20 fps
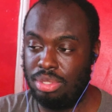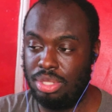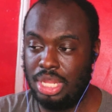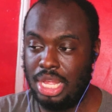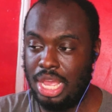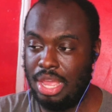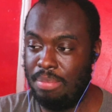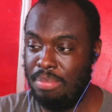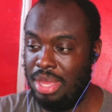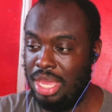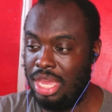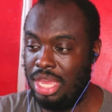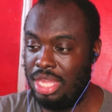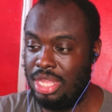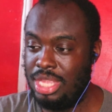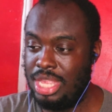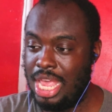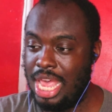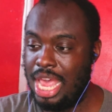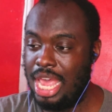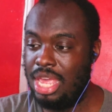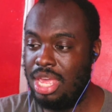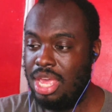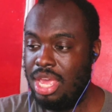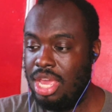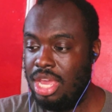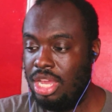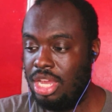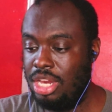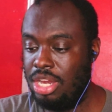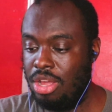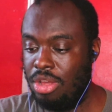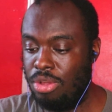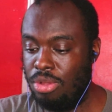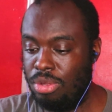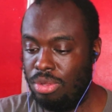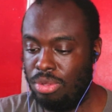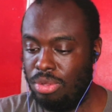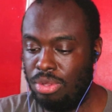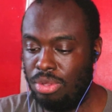like meaning that, you
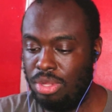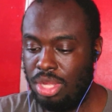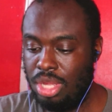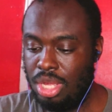know,